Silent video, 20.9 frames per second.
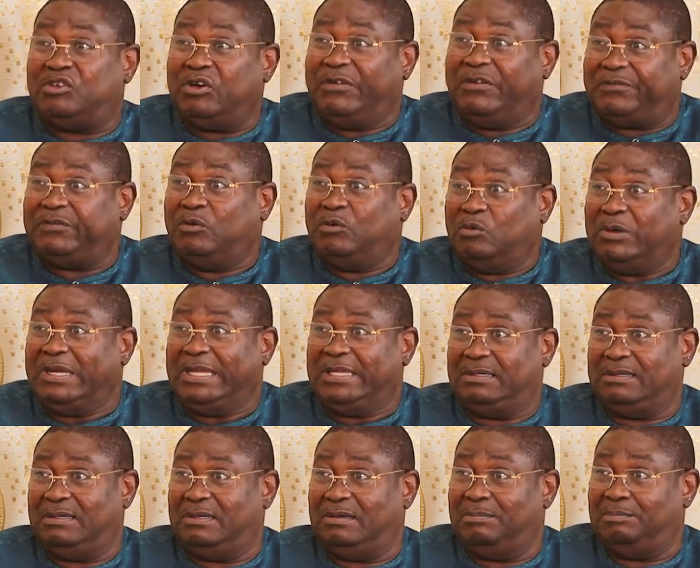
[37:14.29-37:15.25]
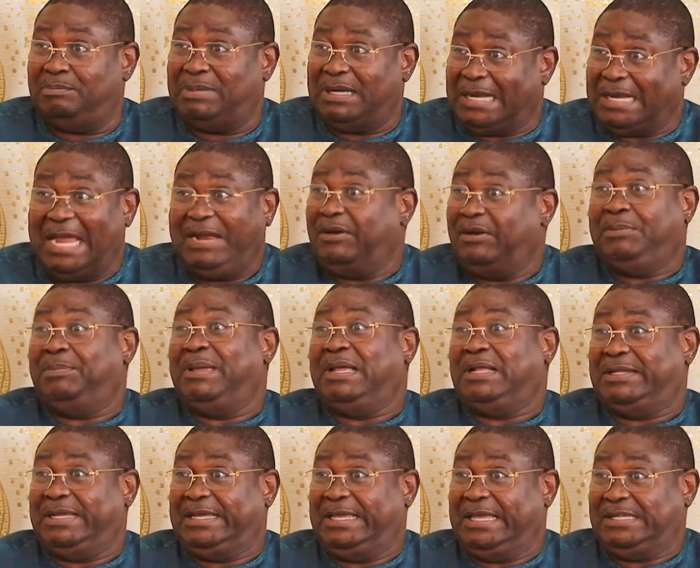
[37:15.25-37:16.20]
Joyful Way, but I
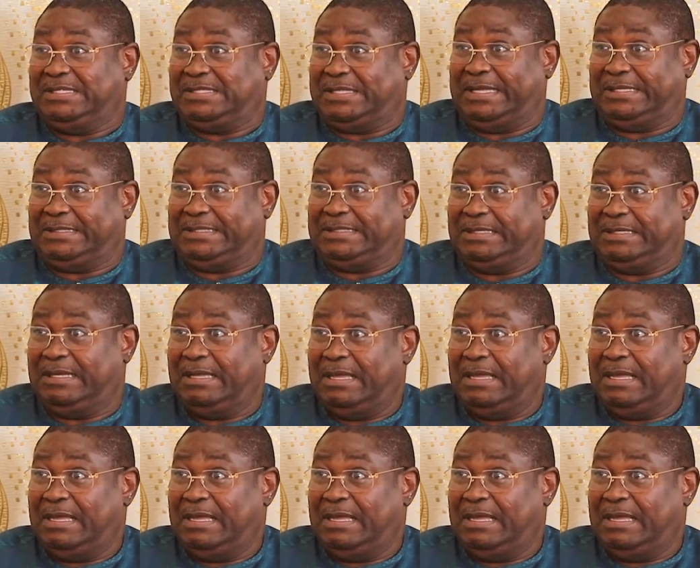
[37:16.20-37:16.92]
rebelled against it.